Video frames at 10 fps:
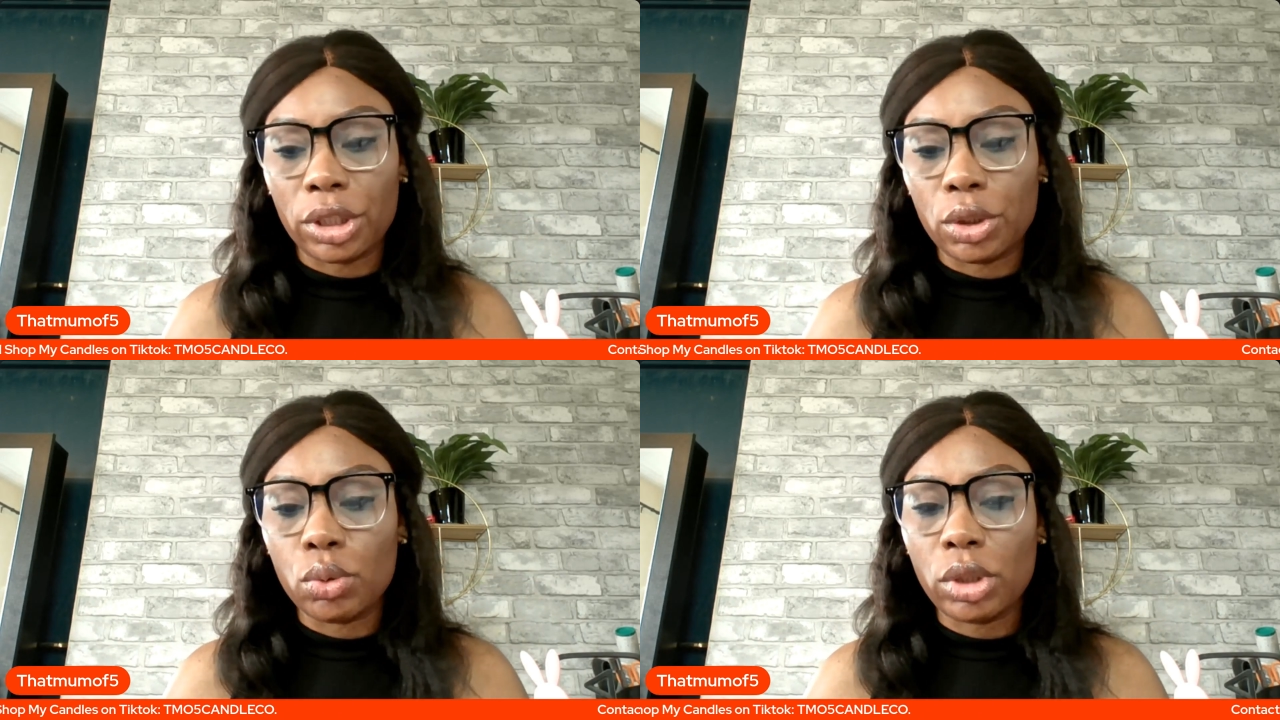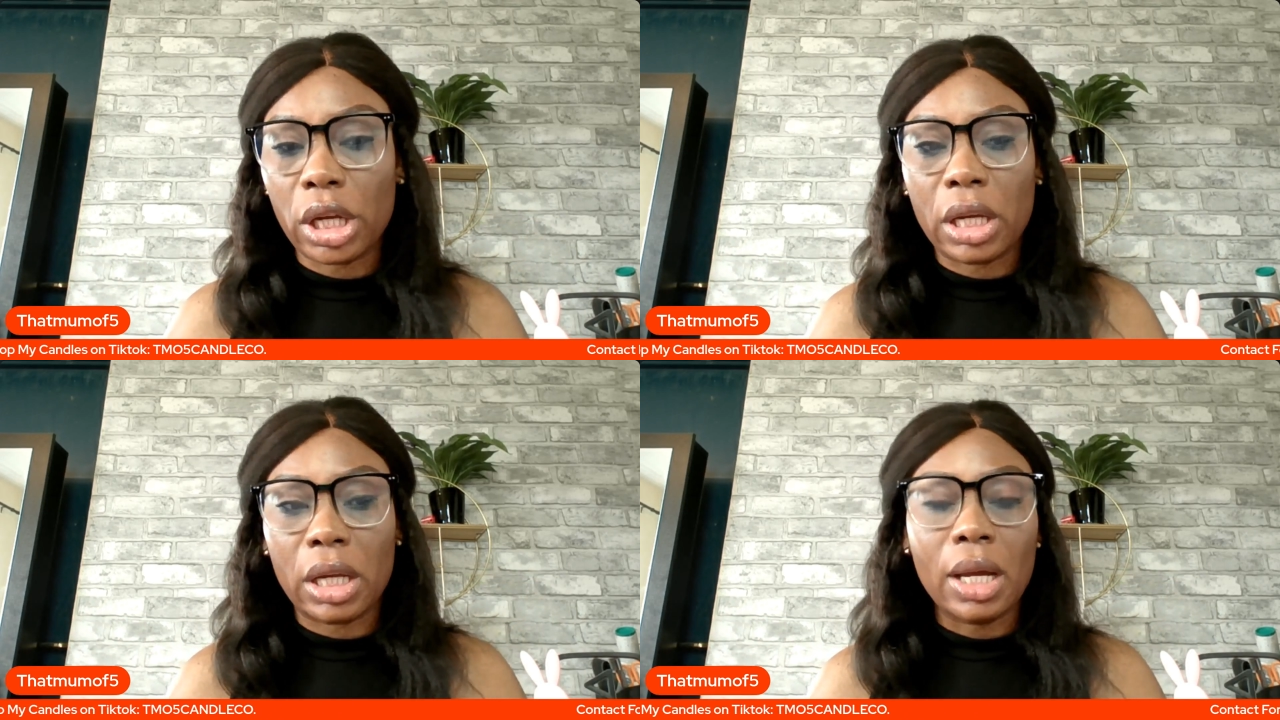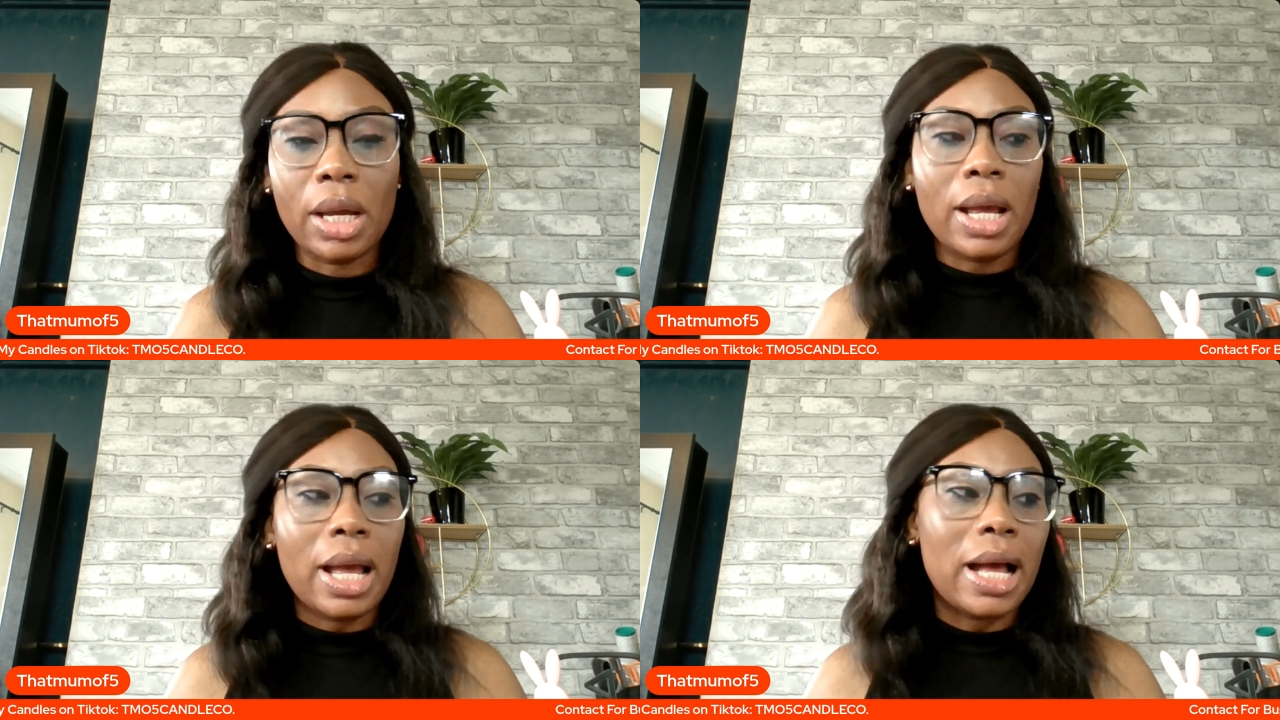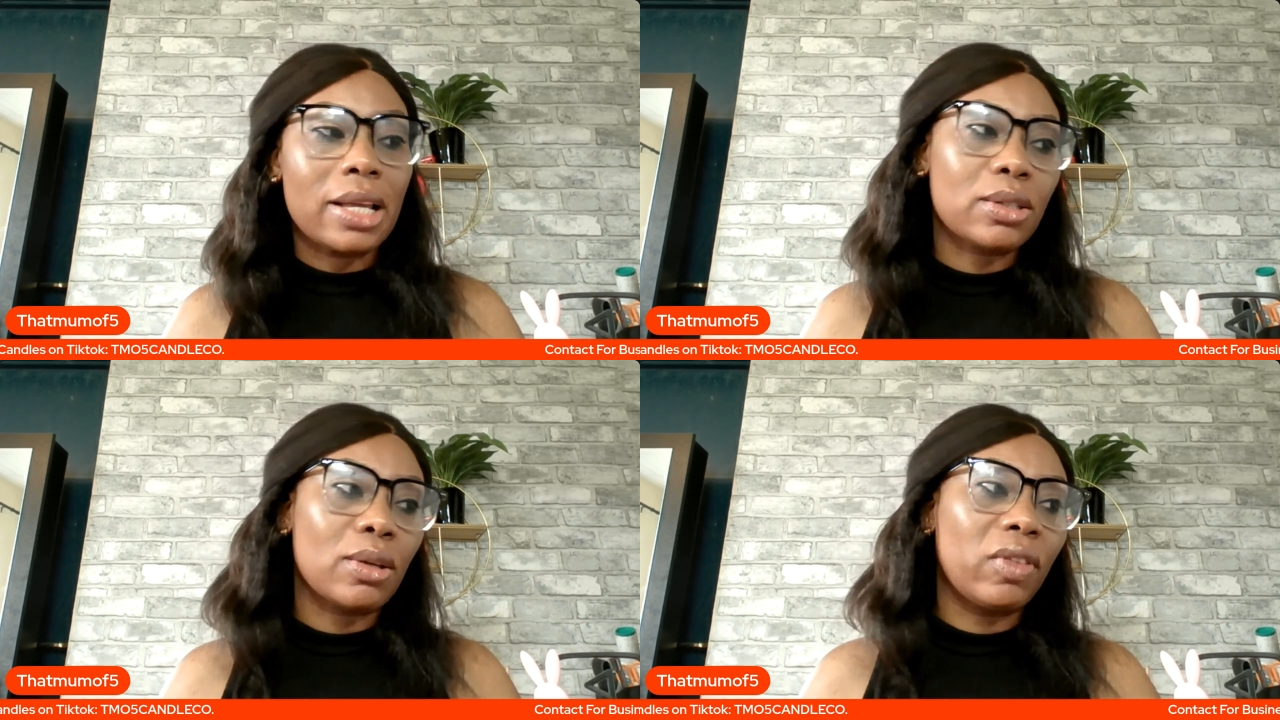in the UK
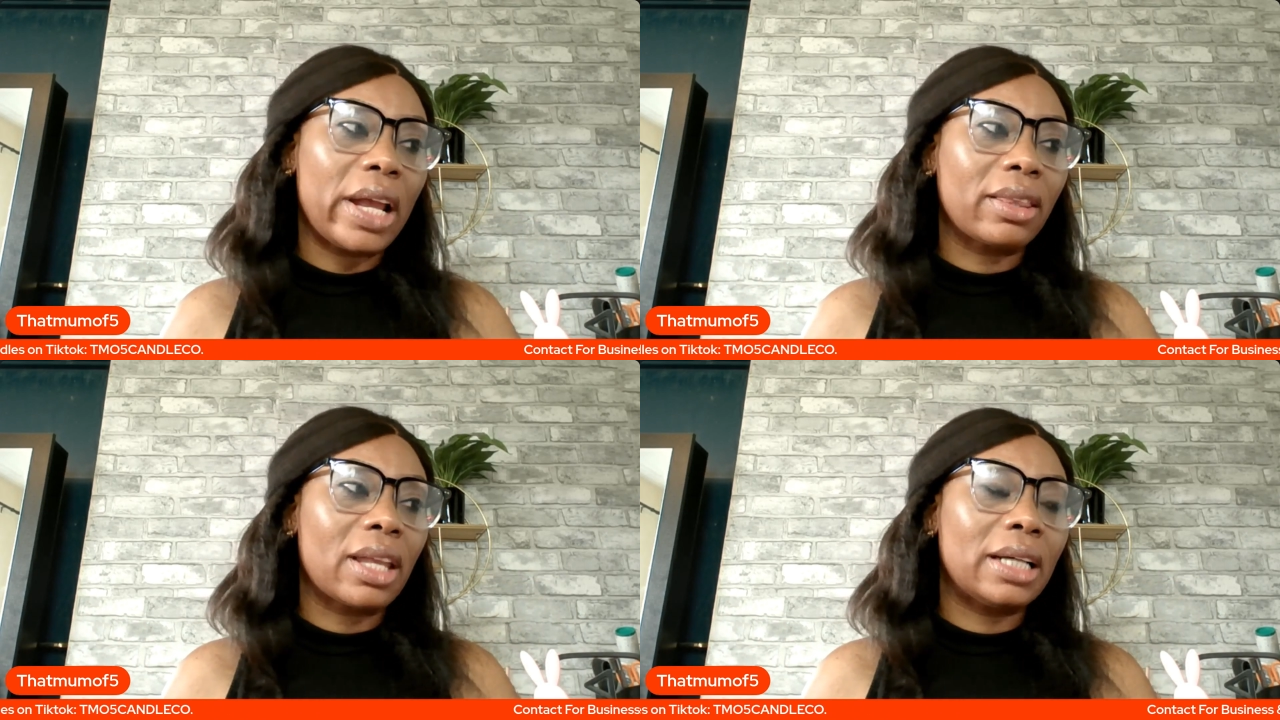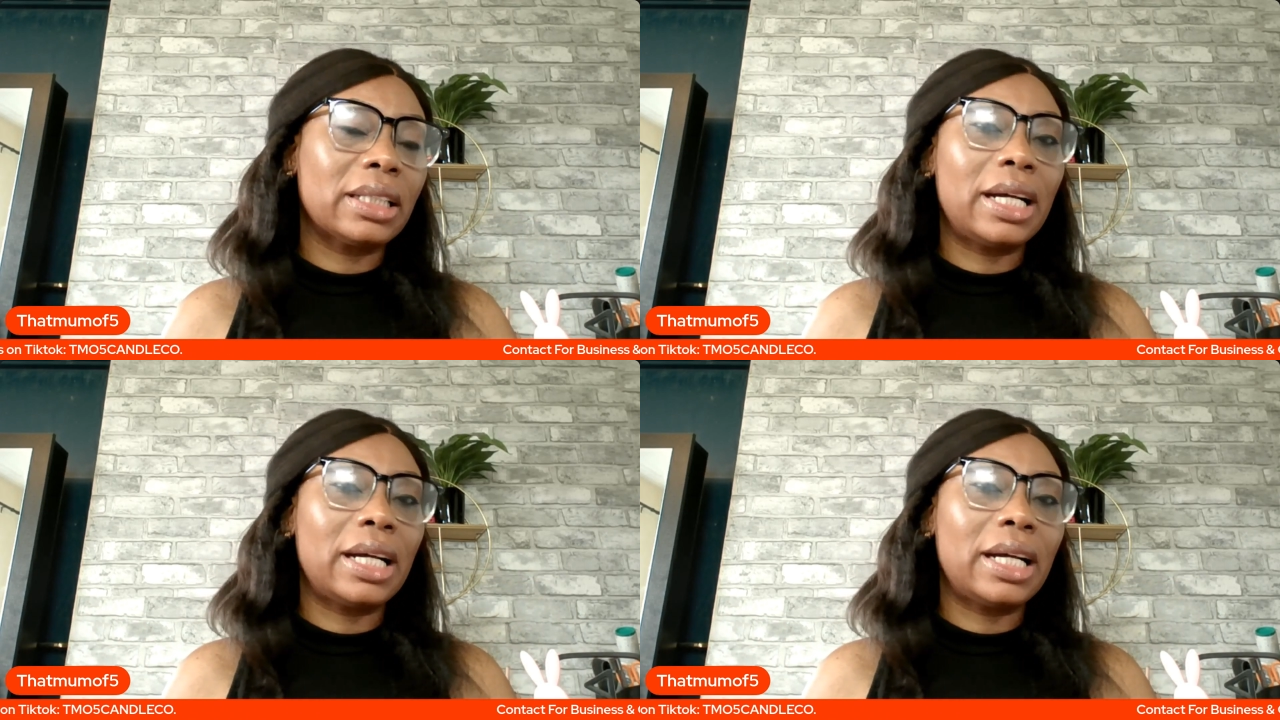and stuff like that.